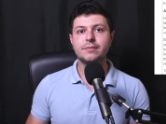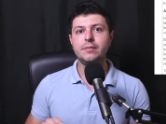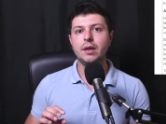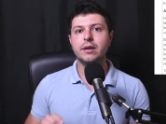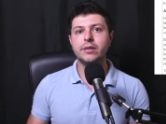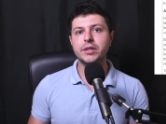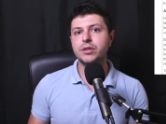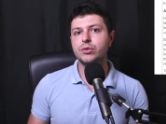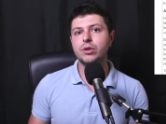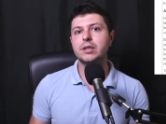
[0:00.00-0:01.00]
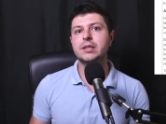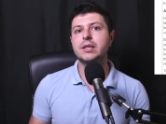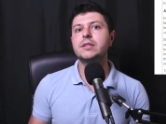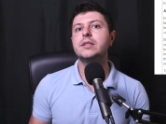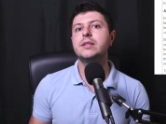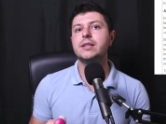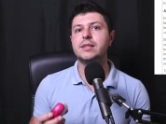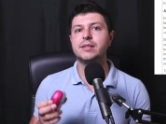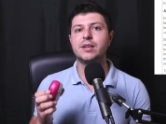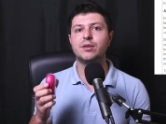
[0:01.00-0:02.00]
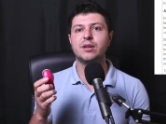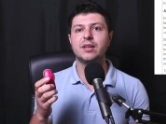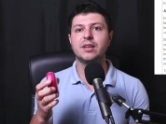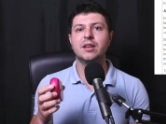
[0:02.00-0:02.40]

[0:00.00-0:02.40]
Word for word: that the drug doesn't necessarily